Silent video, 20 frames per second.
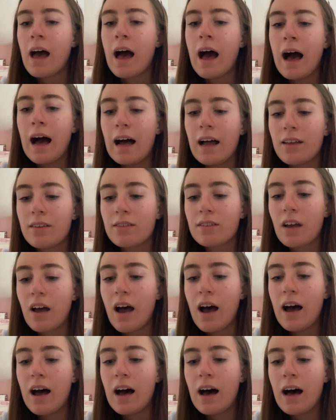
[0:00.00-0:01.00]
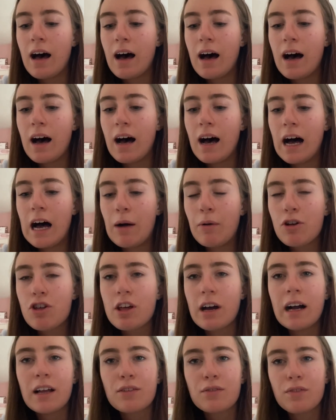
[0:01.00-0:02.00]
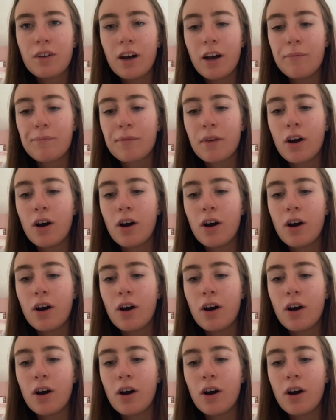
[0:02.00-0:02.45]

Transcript: And I watched an advert